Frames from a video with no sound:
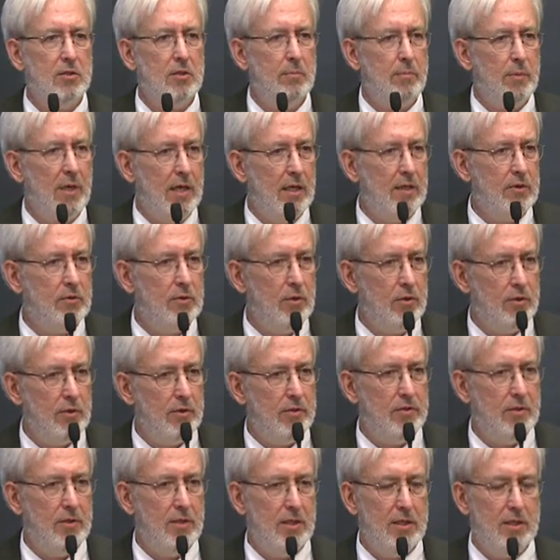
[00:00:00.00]
about all
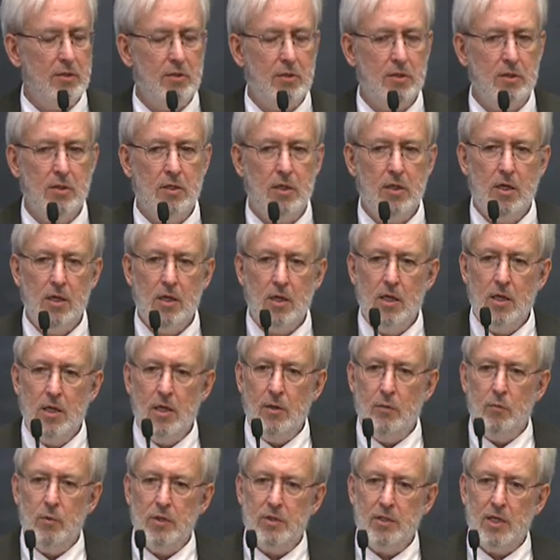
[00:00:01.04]
this,
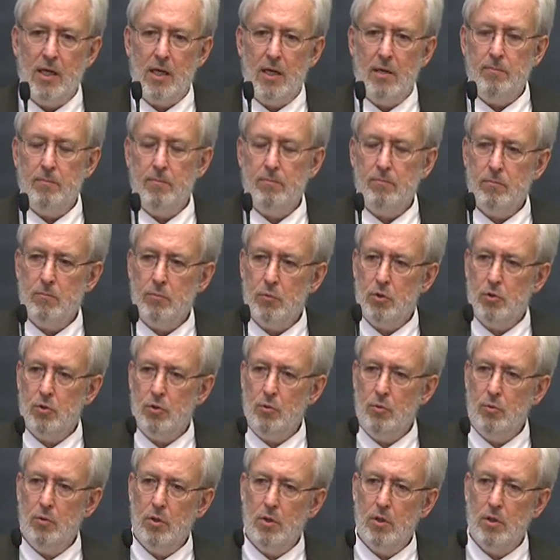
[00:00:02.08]
was I'm
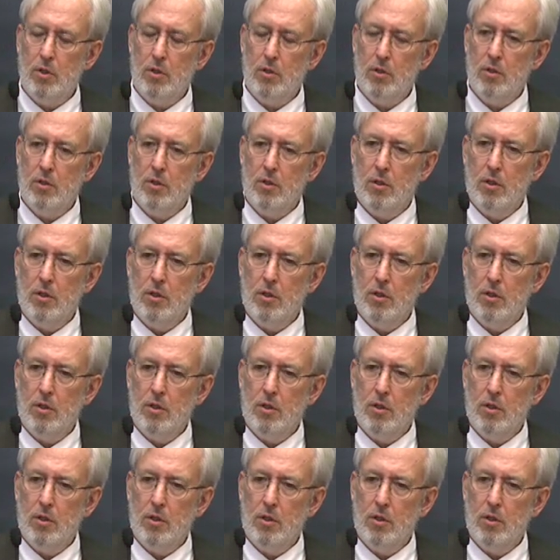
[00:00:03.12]
sure